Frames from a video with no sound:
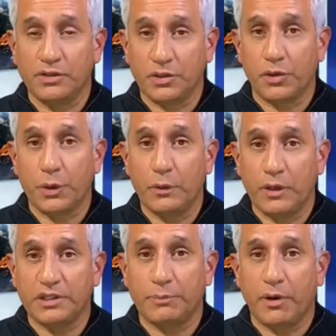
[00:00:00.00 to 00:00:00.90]
so 3
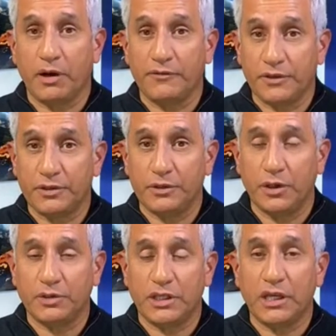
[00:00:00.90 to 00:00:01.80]
weeks apart for the two
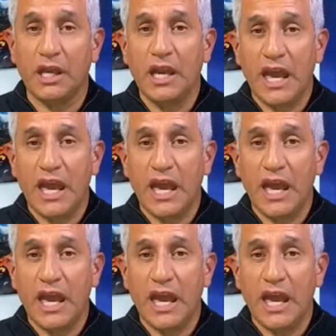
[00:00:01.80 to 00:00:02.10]
dosing.